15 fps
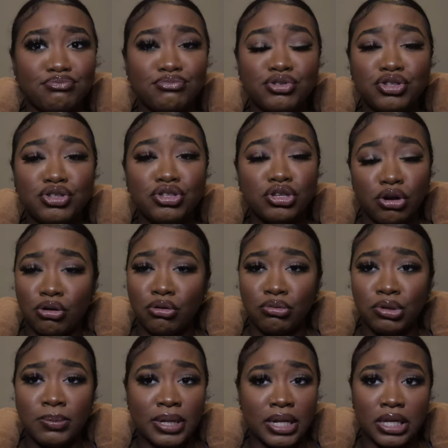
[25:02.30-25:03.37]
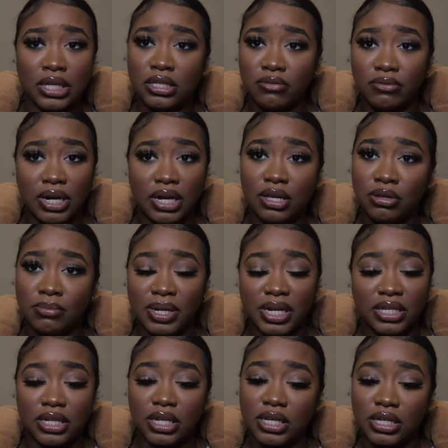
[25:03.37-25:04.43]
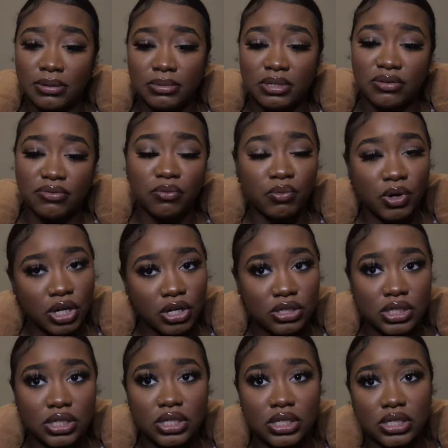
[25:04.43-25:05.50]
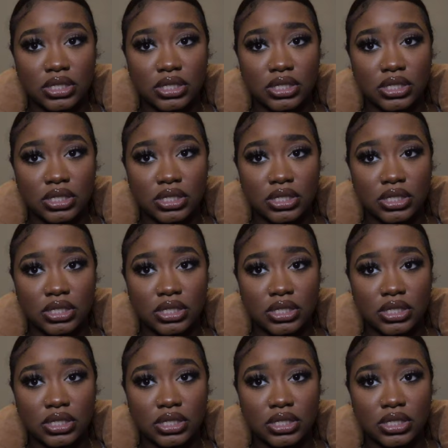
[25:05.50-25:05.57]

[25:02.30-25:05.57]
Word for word: So you better get the right and you better get to looking up the different words.